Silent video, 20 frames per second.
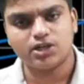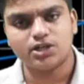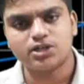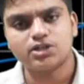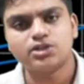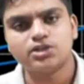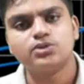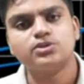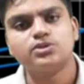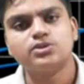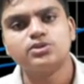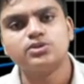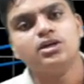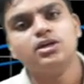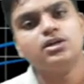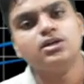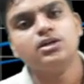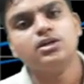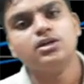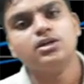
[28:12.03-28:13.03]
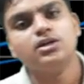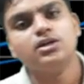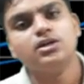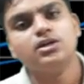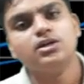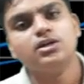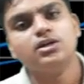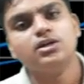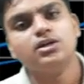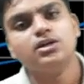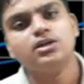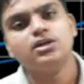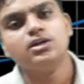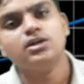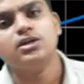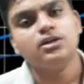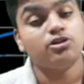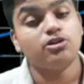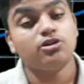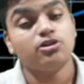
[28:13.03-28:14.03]
order to
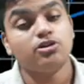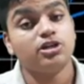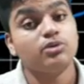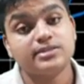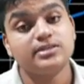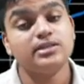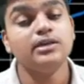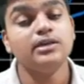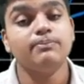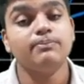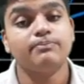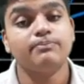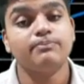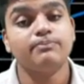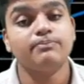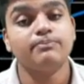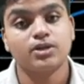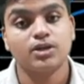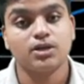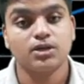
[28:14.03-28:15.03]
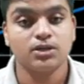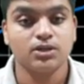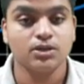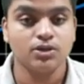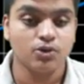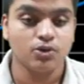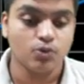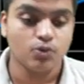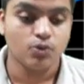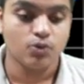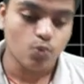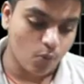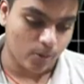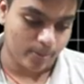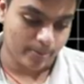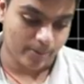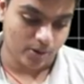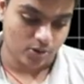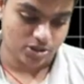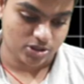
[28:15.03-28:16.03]
release the
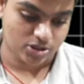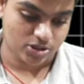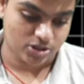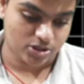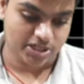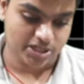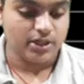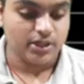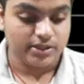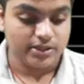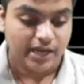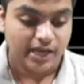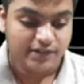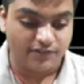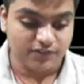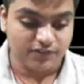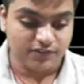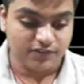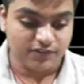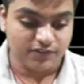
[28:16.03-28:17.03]
ovum outside. That